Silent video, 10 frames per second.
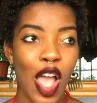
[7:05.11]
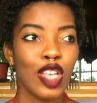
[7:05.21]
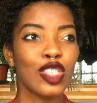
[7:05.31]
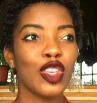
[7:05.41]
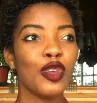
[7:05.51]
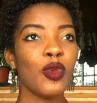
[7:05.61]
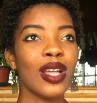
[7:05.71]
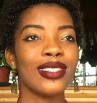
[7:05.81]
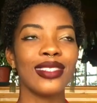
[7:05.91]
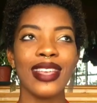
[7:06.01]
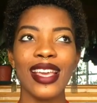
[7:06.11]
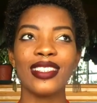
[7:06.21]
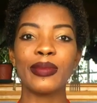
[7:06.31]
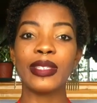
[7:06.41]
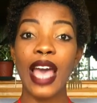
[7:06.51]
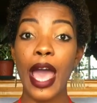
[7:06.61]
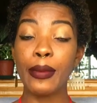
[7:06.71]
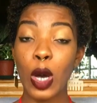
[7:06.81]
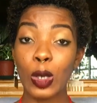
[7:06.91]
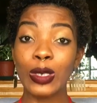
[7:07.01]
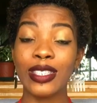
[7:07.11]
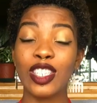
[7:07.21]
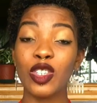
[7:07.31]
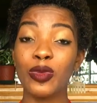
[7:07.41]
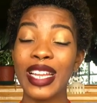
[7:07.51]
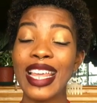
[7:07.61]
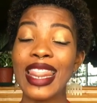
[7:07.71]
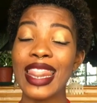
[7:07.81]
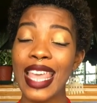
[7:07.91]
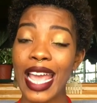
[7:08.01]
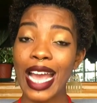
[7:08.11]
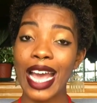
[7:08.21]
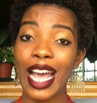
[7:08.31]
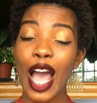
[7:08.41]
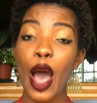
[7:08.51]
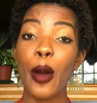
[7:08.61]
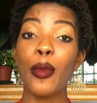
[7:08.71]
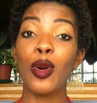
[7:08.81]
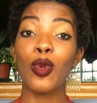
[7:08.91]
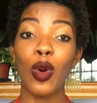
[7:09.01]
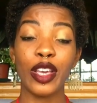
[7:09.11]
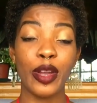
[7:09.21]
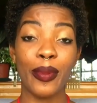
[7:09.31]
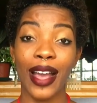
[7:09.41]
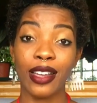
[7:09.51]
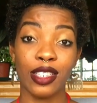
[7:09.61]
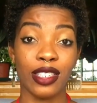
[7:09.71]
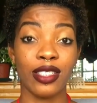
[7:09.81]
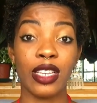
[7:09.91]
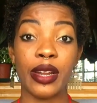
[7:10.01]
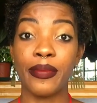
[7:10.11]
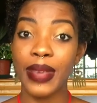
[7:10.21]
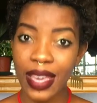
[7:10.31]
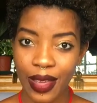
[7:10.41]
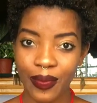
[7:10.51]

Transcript: So you want to take some time out to really think about what your packaging is gonna be.